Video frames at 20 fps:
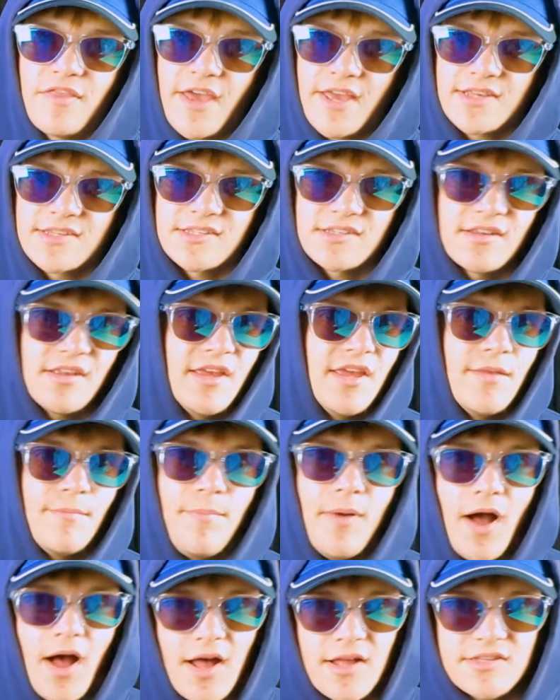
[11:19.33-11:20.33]
thanks in
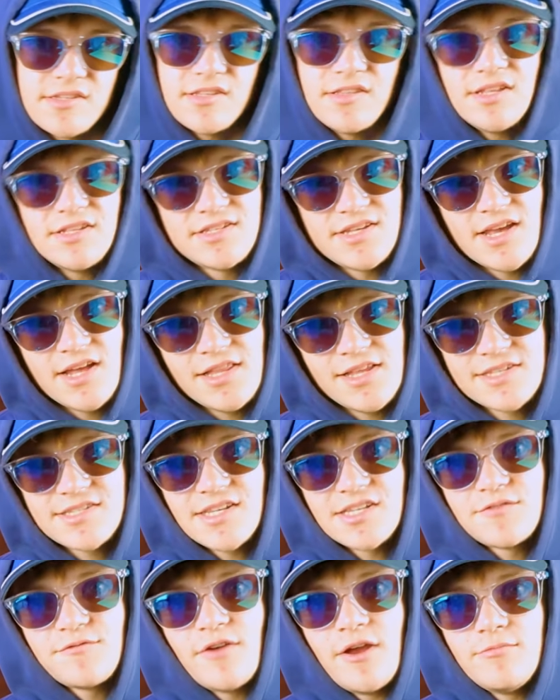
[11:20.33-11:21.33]
part to the D L S
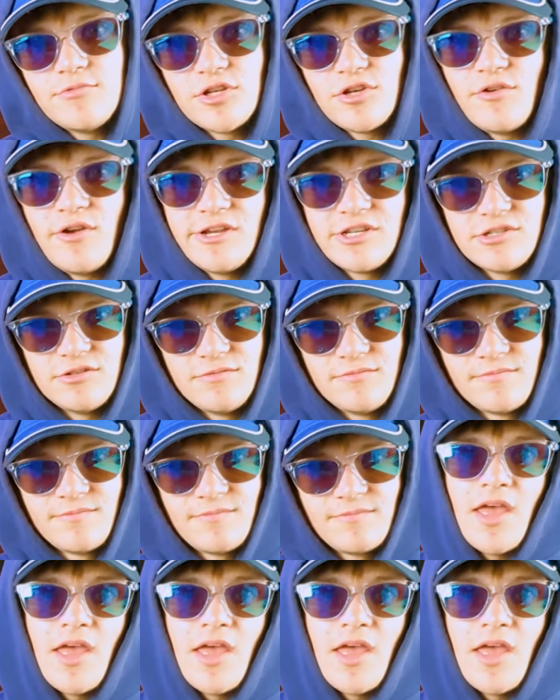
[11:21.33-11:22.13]
S frame generation.